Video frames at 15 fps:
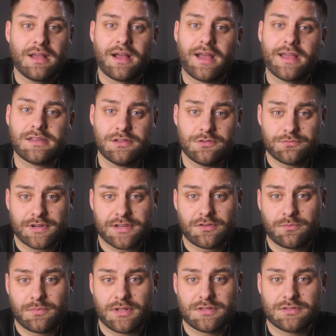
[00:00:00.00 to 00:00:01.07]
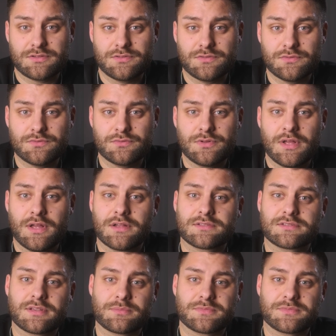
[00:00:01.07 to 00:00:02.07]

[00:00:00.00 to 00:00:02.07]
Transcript: I can recommend you some